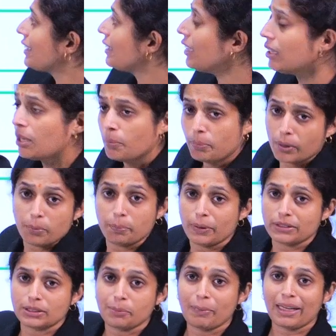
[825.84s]
is the
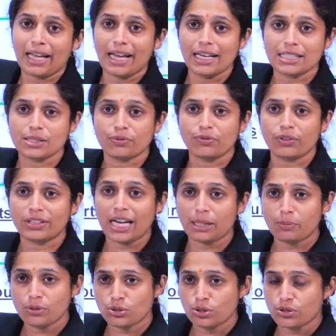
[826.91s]
purpose, mechanism for the
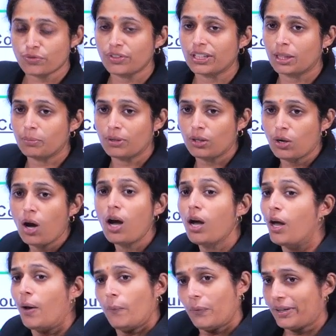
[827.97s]
administration of the criminal
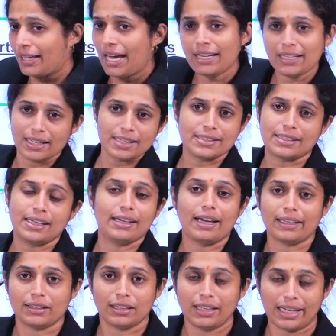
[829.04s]
law, we can say
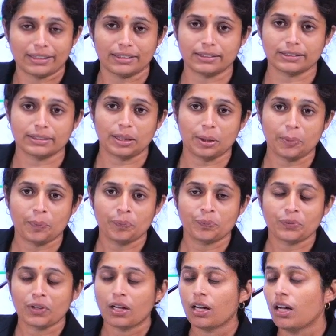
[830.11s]
like this.
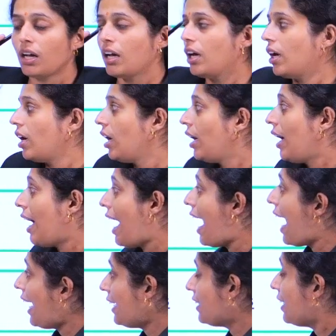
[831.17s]

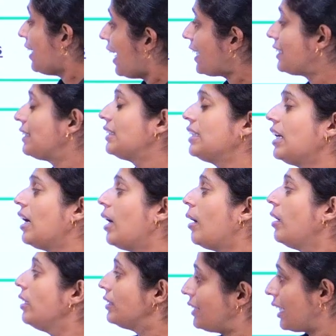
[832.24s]
And the next
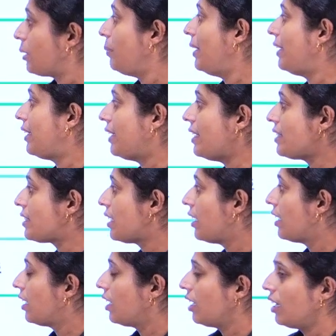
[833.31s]
segment is,
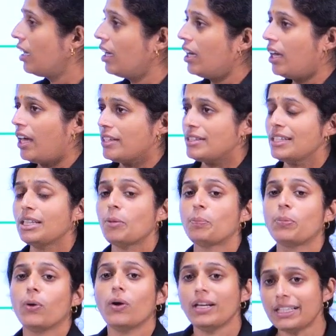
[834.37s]
see, the
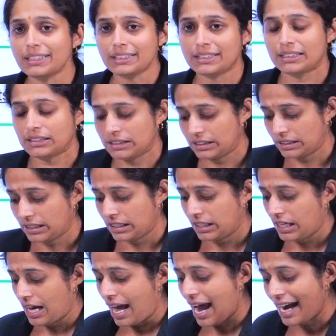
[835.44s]
police
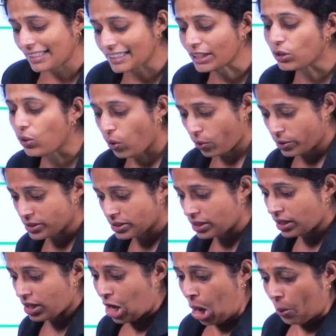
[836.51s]
and the courts
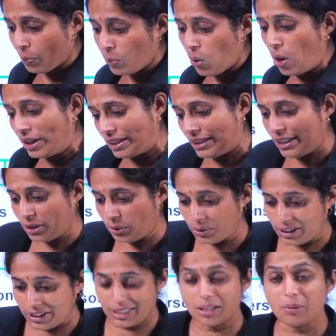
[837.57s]
both need to
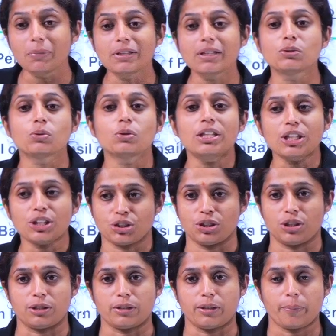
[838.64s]
determine the
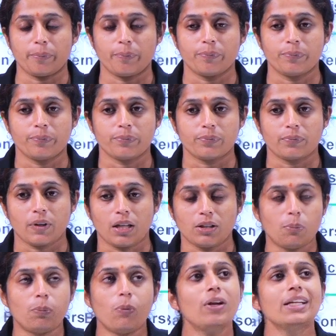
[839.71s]
jurisdiction.
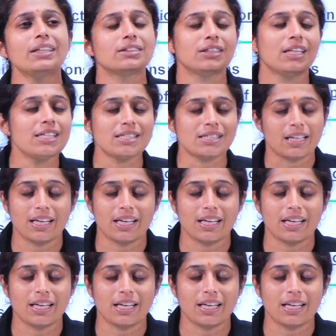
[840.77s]
The police just